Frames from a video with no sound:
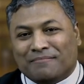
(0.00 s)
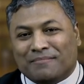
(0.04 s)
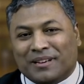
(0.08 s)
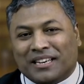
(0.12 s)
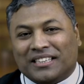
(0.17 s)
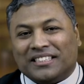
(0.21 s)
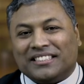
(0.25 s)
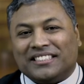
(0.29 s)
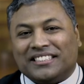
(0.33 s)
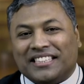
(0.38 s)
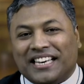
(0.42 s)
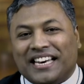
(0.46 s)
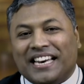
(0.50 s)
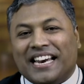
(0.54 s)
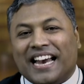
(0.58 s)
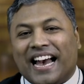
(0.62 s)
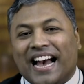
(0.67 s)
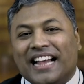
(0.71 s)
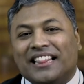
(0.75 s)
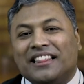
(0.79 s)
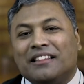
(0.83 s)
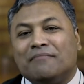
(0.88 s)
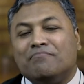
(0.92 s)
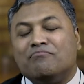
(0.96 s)
because he
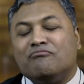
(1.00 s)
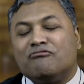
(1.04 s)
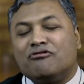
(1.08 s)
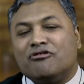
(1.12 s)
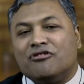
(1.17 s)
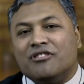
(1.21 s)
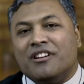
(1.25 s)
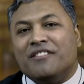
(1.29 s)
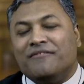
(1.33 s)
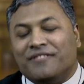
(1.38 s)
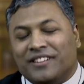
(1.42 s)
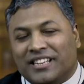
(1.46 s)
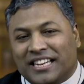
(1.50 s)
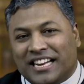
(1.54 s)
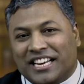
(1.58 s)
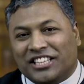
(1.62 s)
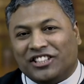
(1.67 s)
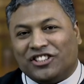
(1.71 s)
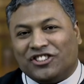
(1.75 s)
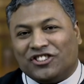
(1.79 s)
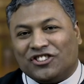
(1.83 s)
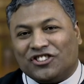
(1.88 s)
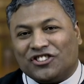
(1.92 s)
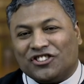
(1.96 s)
had the
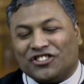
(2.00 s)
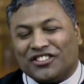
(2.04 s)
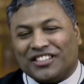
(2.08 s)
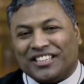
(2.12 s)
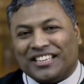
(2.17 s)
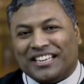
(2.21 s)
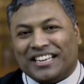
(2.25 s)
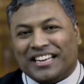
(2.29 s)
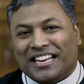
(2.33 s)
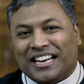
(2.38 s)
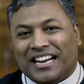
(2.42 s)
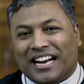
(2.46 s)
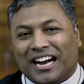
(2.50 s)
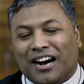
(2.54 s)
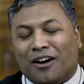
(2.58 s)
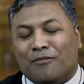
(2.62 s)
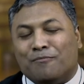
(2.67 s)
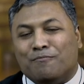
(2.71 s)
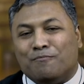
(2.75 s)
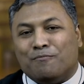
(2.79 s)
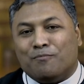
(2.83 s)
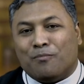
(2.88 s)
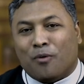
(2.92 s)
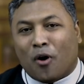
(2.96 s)
privilege
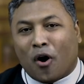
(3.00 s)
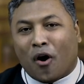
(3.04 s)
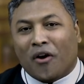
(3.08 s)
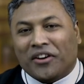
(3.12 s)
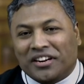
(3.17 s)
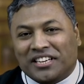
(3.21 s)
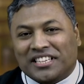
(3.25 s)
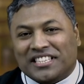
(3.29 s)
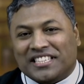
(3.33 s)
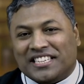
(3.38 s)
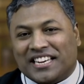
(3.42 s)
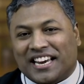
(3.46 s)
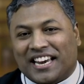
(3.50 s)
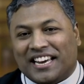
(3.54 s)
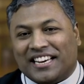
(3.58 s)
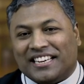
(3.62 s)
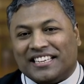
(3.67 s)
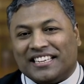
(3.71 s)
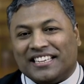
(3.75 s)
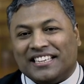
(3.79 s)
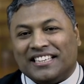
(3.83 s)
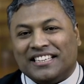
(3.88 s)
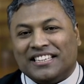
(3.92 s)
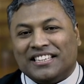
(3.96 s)
of
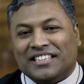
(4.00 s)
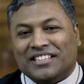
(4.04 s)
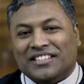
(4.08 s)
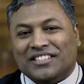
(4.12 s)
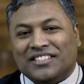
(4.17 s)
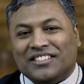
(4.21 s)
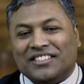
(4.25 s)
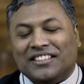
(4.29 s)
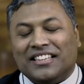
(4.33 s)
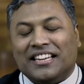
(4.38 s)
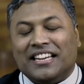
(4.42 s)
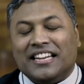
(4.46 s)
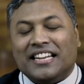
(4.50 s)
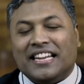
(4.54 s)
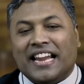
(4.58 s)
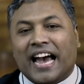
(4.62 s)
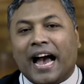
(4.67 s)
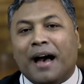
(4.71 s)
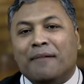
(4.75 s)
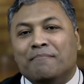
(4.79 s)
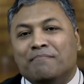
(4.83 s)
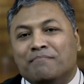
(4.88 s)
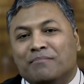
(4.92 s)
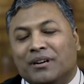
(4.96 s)
pointing to the
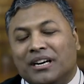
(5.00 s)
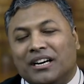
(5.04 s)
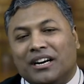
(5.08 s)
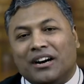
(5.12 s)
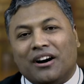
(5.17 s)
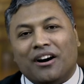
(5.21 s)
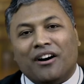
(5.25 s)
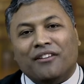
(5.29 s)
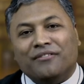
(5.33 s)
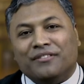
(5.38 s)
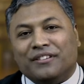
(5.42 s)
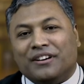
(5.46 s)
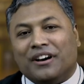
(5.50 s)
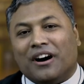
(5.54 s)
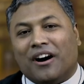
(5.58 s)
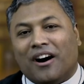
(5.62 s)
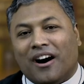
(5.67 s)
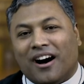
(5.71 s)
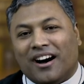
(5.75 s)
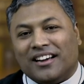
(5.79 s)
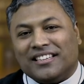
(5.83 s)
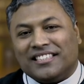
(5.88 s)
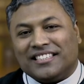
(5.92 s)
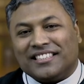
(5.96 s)
Lamb of
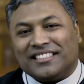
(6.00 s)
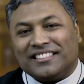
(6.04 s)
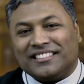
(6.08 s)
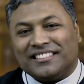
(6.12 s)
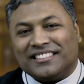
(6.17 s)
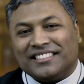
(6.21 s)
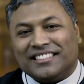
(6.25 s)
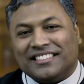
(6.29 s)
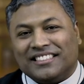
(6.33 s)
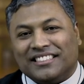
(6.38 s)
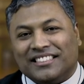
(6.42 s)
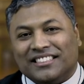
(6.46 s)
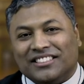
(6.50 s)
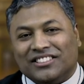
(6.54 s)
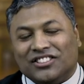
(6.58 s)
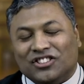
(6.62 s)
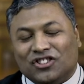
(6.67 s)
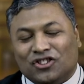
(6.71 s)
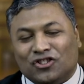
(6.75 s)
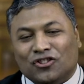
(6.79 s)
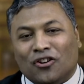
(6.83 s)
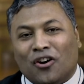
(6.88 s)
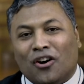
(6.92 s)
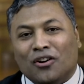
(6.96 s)
God.
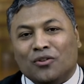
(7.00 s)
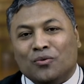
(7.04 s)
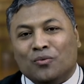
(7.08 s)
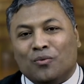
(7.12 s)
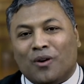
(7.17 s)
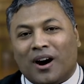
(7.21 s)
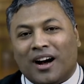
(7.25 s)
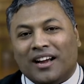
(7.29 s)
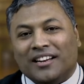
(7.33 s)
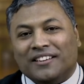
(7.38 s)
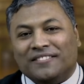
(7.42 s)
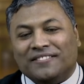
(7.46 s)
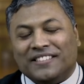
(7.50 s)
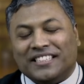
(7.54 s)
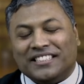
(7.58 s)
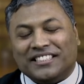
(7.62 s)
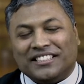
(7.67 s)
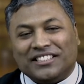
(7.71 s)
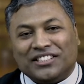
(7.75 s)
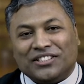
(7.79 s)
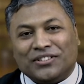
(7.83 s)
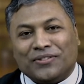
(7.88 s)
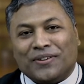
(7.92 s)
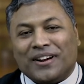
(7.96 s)
John 1
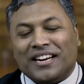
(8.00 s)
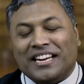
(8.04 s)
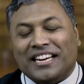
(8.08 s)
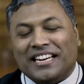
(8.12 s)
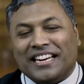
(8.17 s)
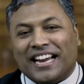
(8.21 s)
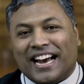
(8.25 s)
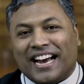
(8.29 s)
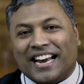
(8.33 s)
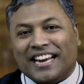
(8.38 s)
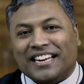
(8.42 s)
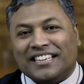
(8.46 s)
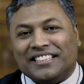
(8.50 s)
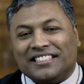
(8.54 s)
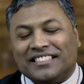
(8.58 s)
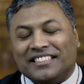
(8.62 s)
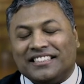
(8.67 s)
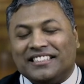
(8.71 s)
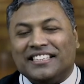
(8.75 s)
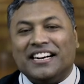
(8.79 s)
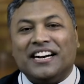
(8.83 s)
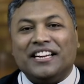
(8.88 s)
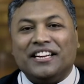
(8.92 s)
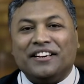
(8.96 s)
verses 29 to
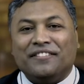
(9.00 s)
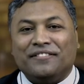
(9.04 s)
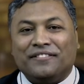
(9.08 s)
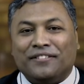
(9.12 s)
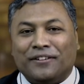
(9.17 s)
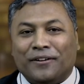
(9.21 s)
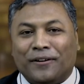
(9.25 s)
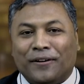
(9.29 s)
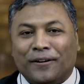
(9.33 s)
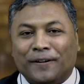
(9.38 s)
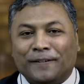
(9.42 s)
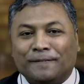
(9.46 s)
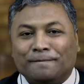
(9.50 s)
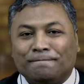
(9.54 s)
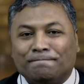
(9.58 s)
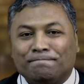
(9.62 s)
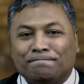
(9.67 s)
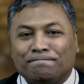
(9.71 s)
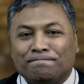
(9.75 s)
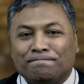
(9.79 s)
34.